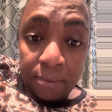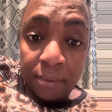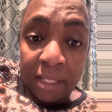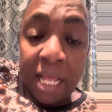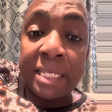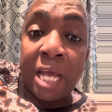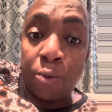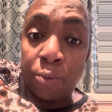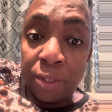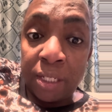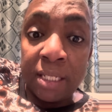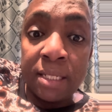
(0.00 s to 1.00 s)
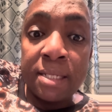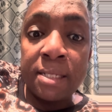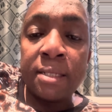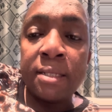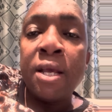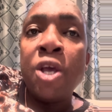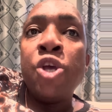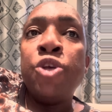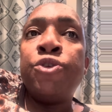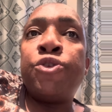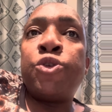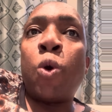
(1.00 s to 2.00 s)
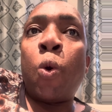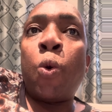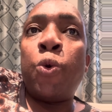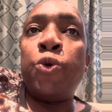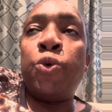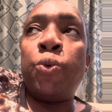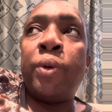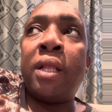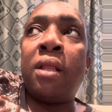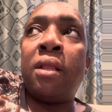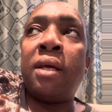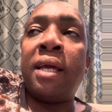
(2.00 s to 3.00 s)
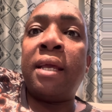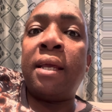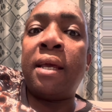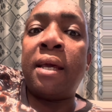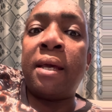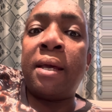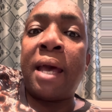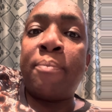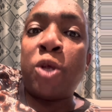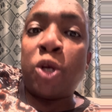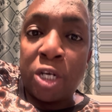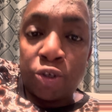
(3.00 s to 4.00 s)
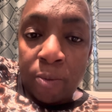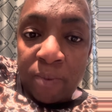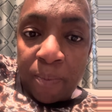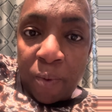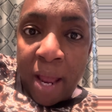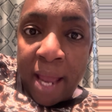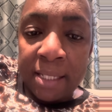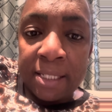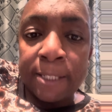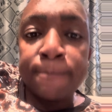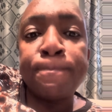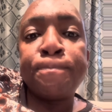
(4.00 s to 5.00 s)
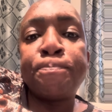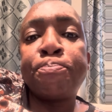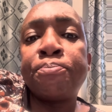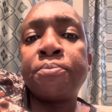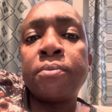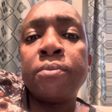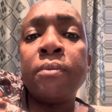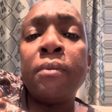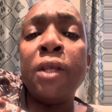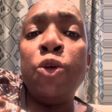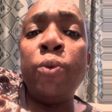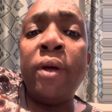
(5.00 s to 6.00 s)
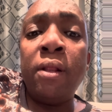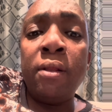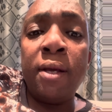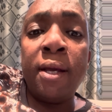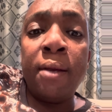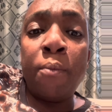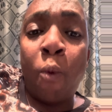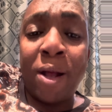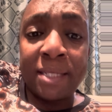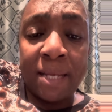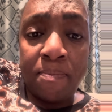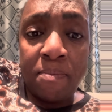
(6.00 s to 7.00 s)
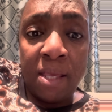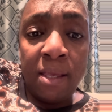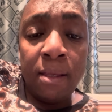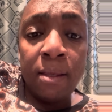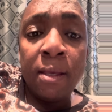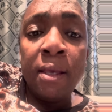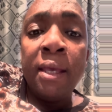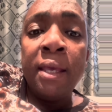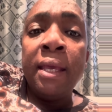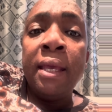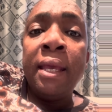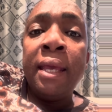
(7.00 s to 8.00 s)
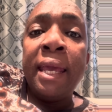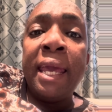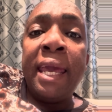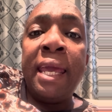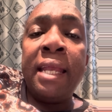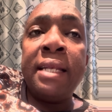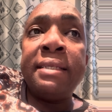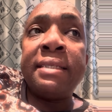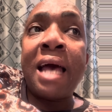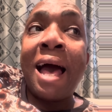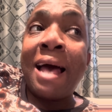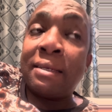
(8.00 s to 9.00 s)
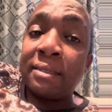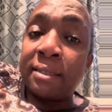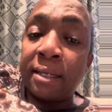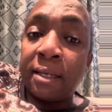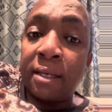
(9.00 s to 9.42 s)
That's how good it is. So I'm not going to drop the price. You will WhatsApp me and ask